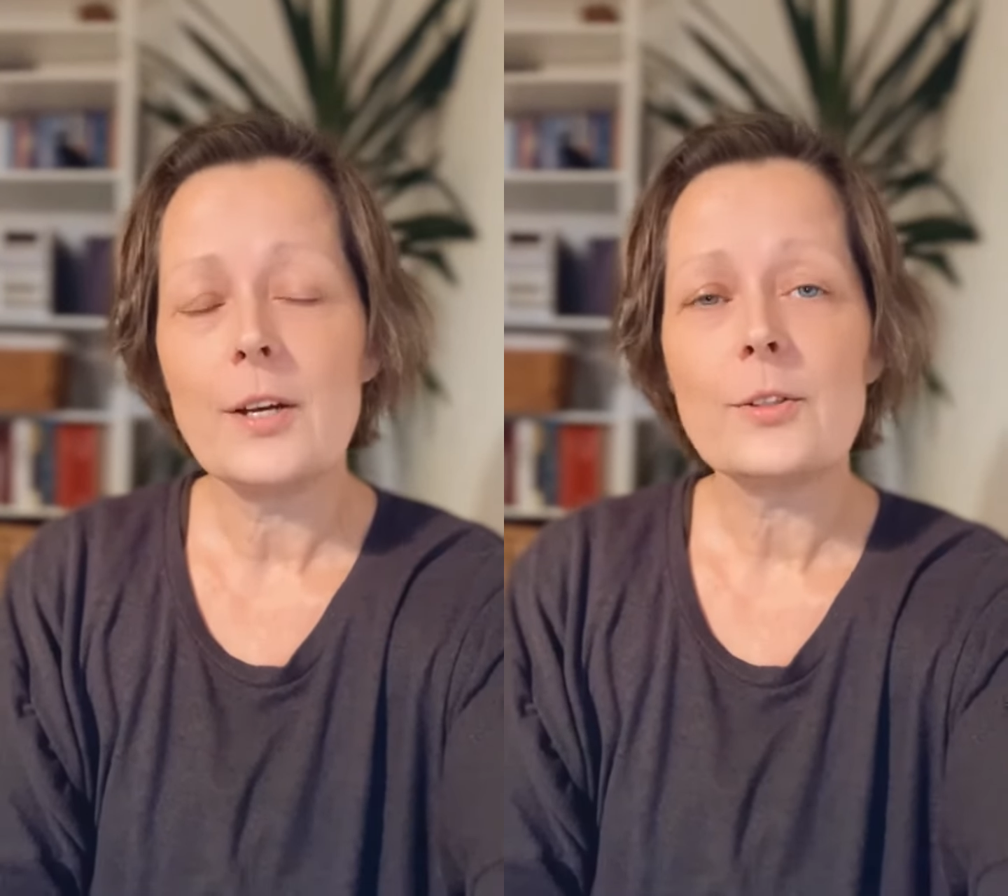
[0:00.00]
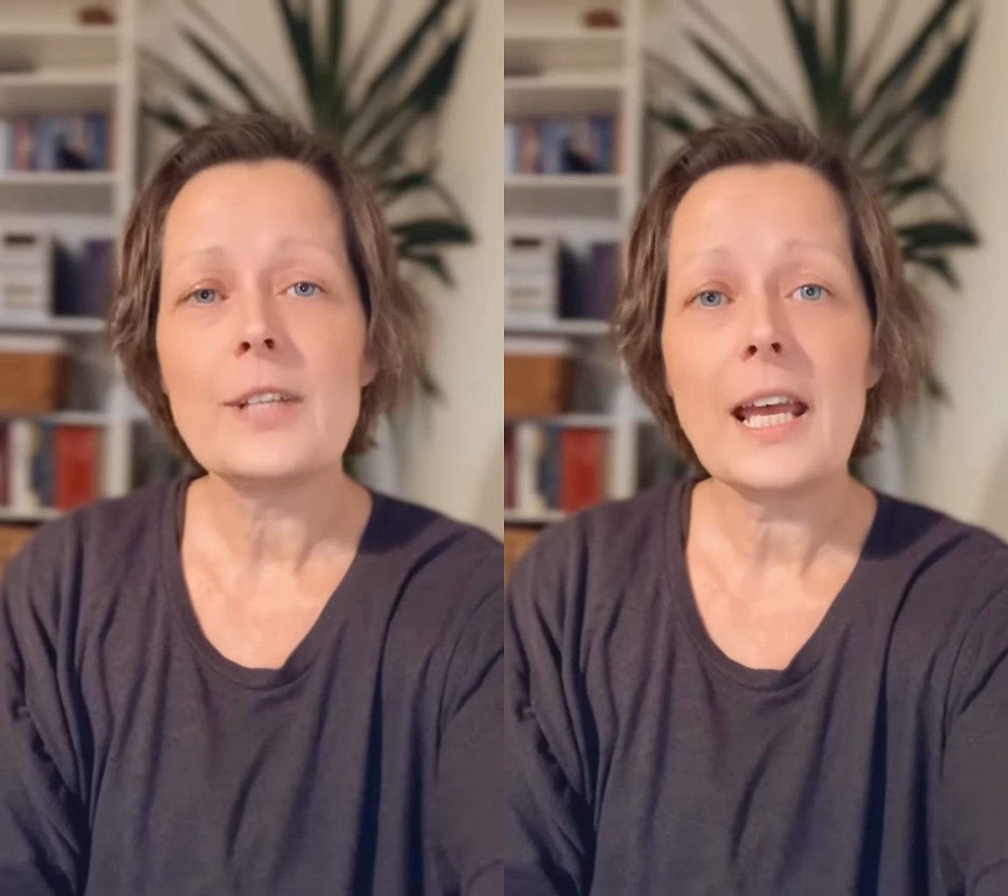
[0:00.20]

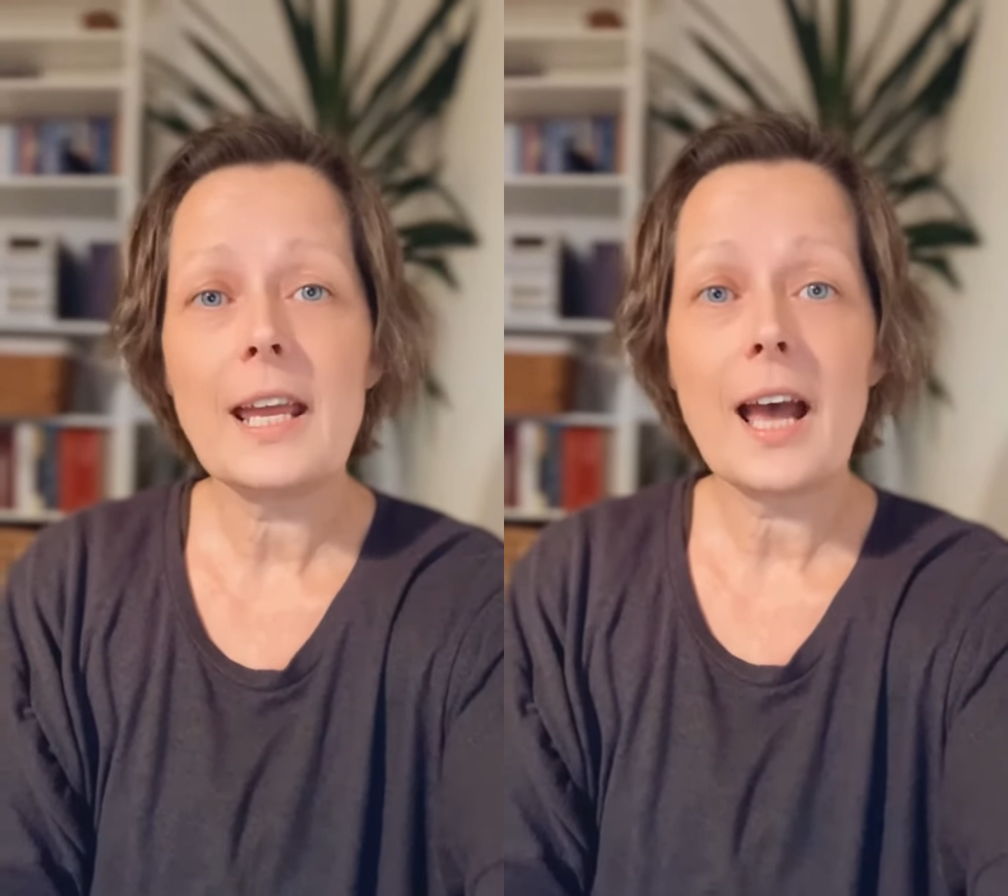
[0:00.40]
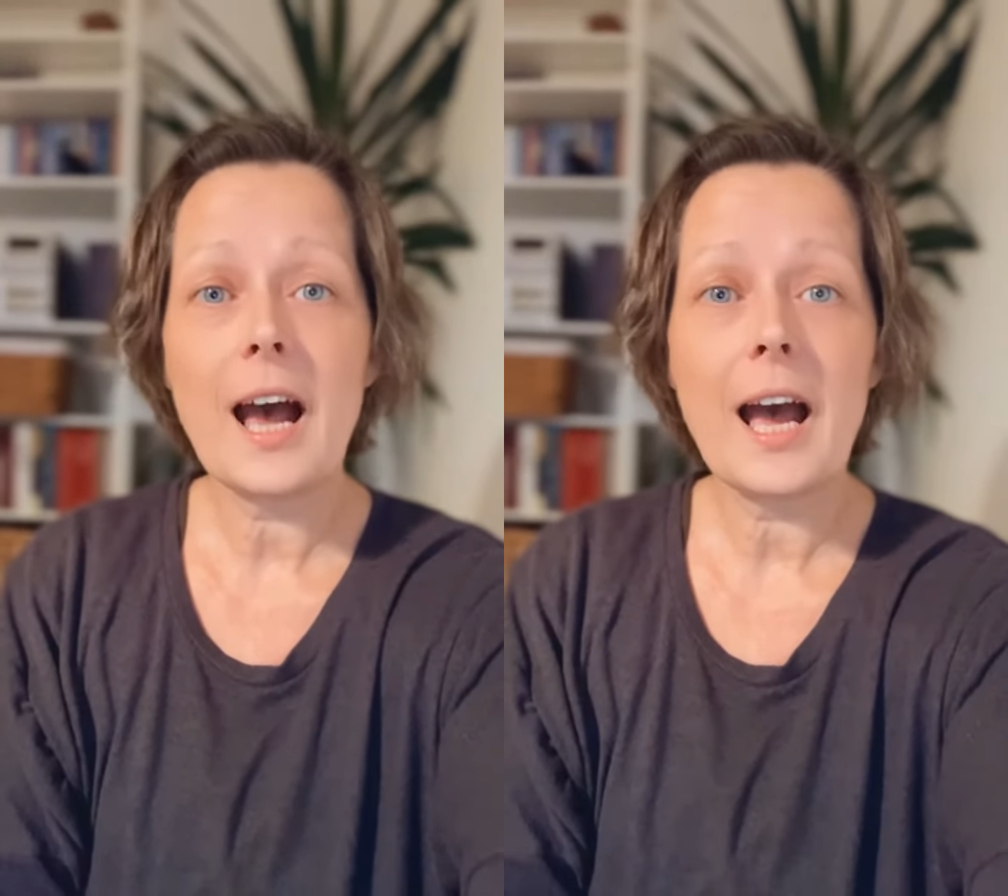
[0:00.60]

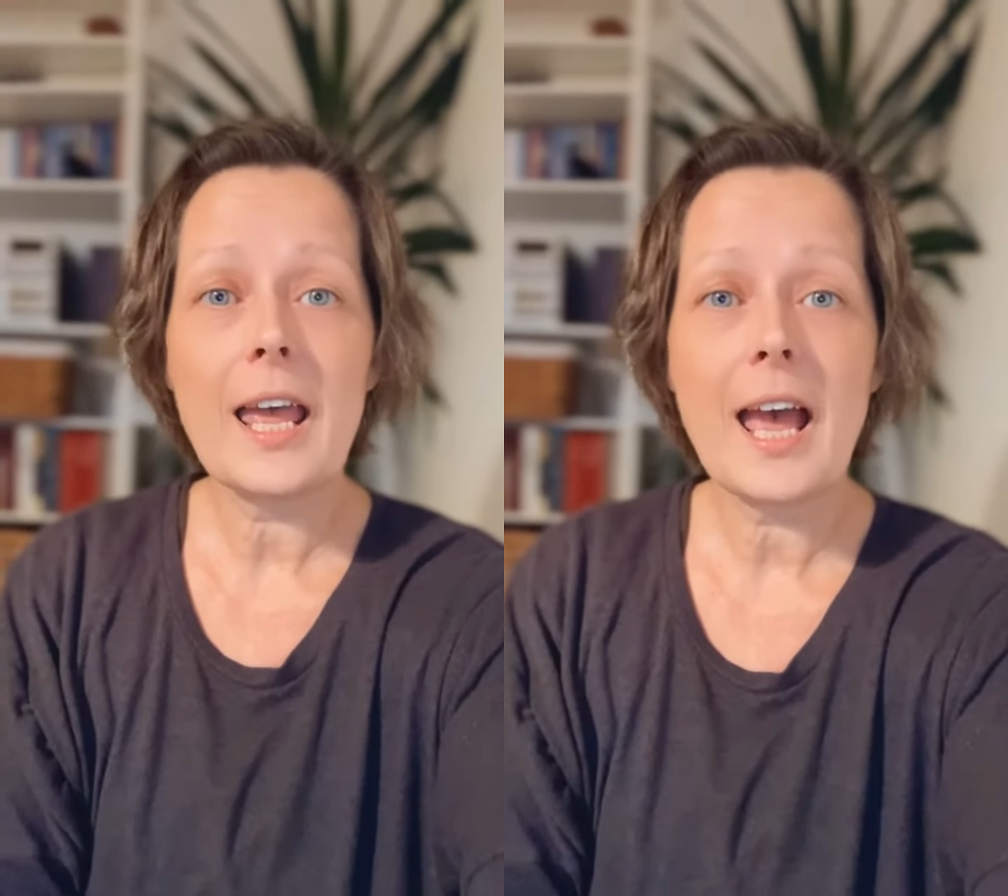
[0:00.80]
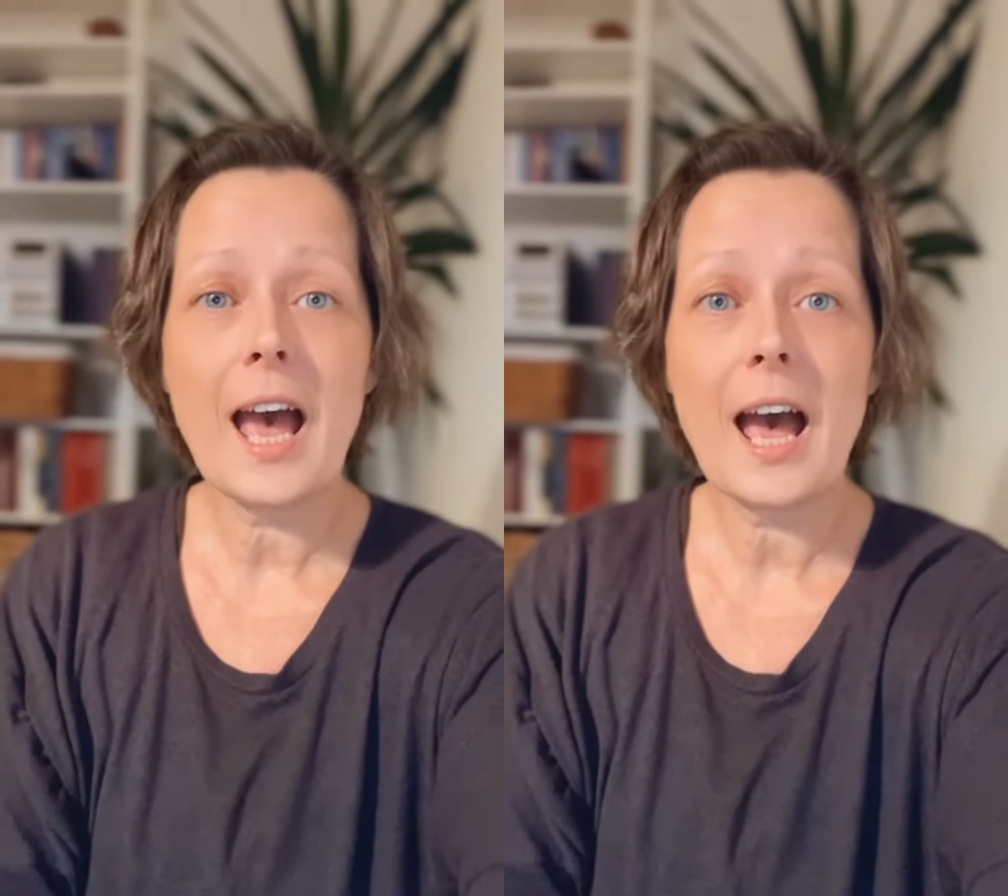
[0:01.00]
Today I
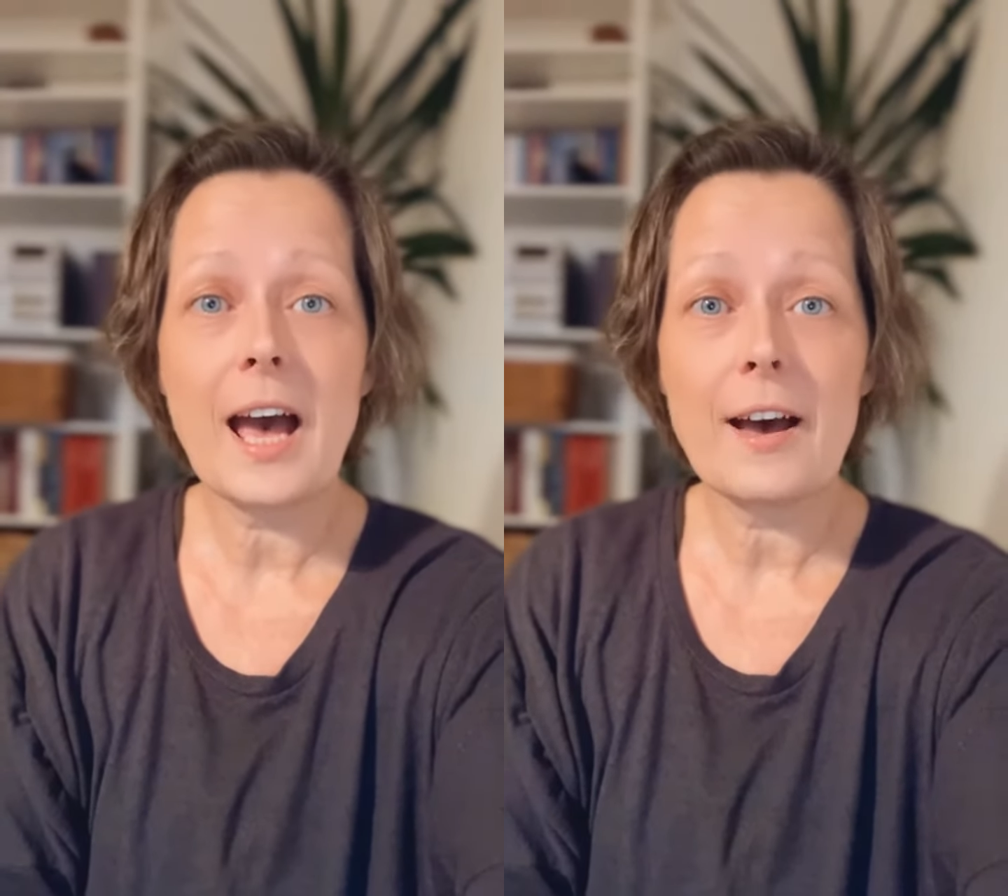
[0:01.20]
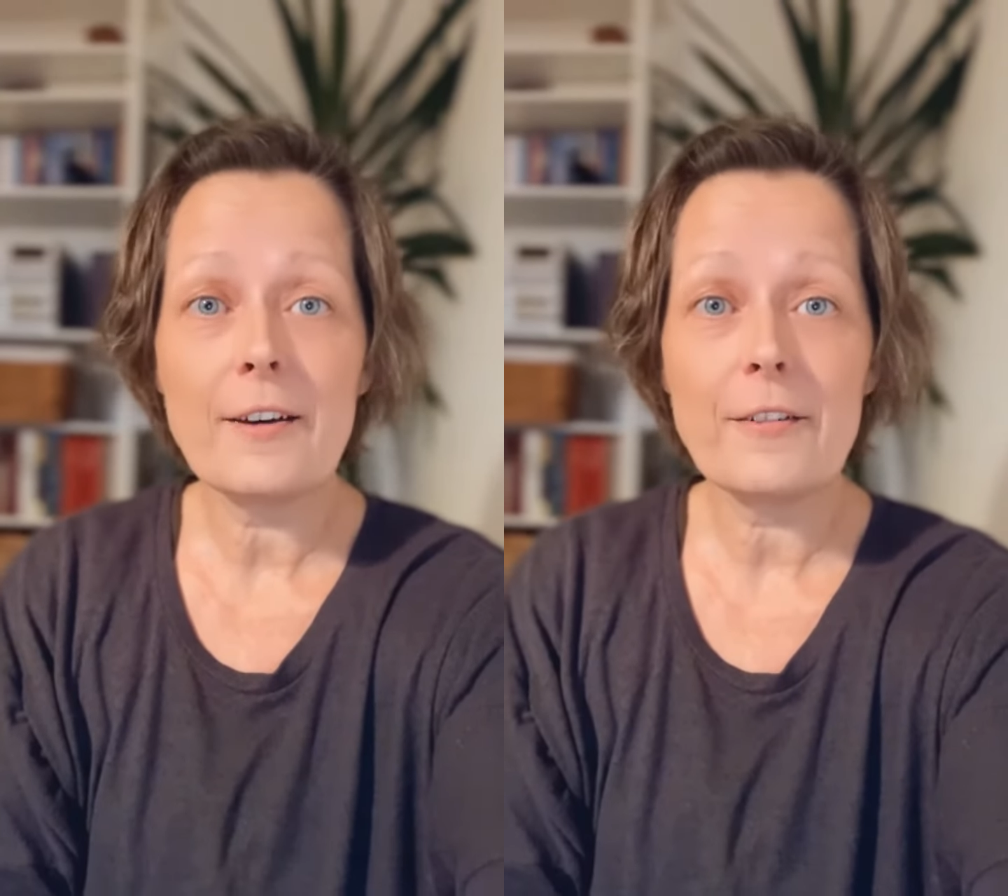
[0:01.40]

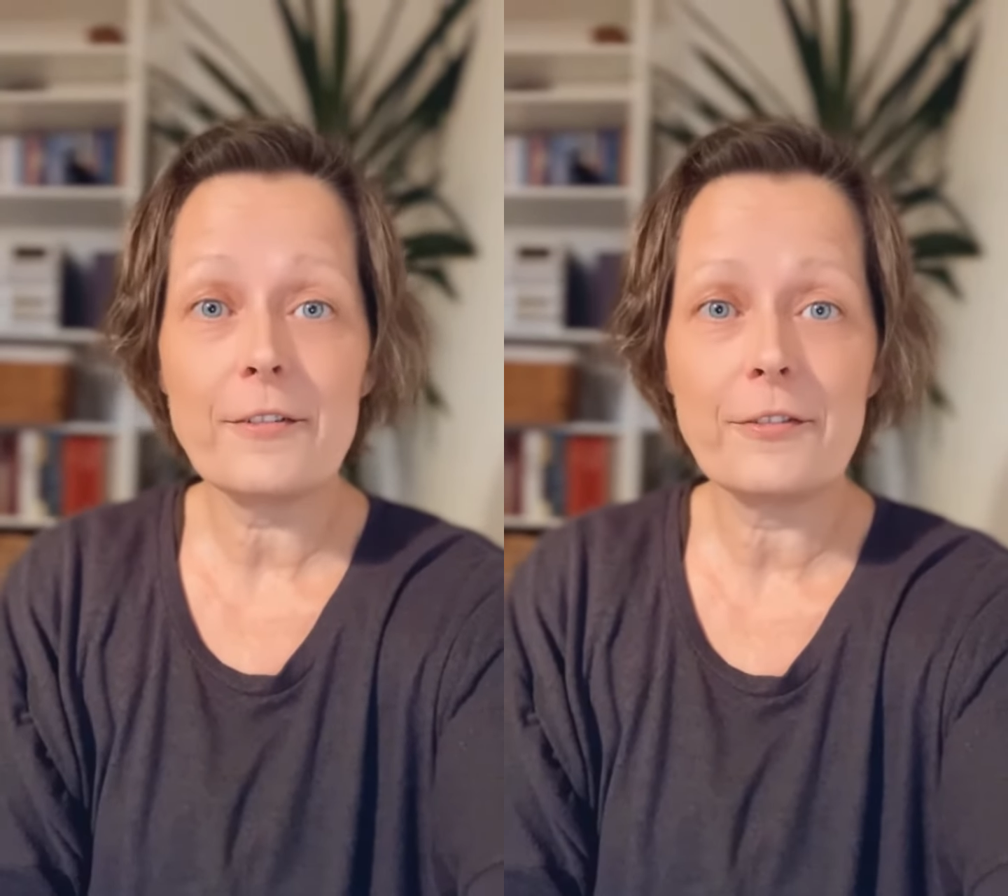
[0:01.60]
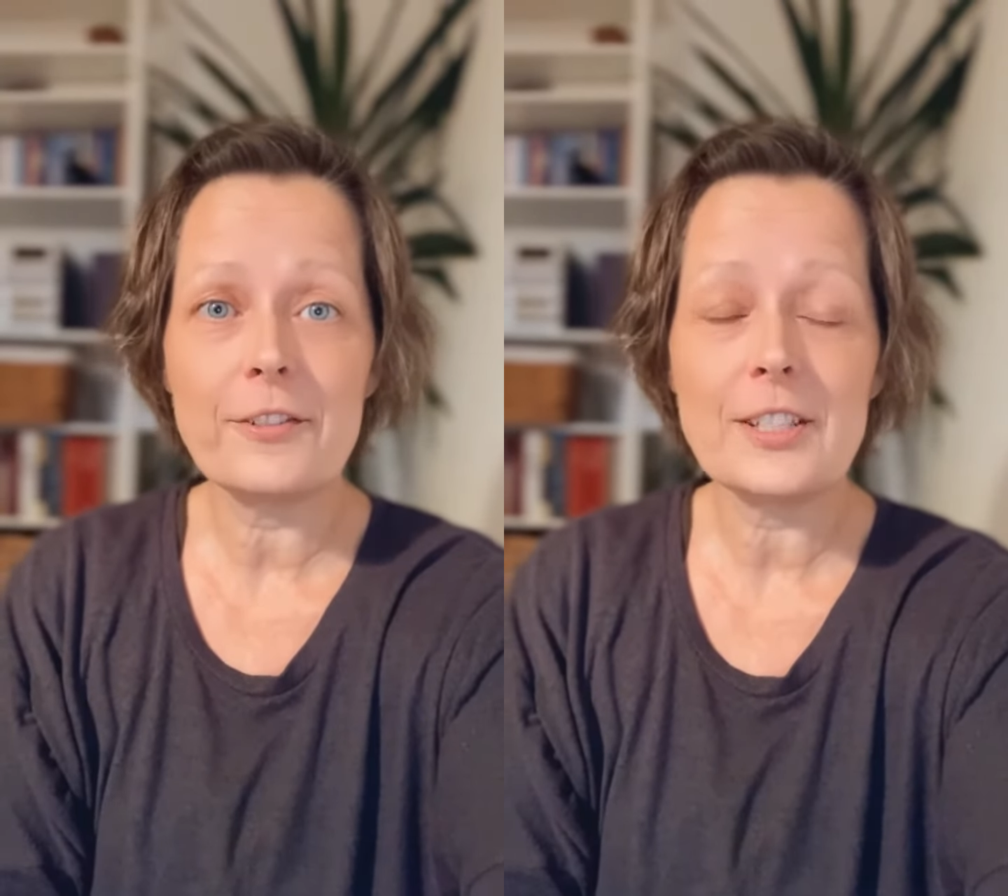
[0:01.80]
have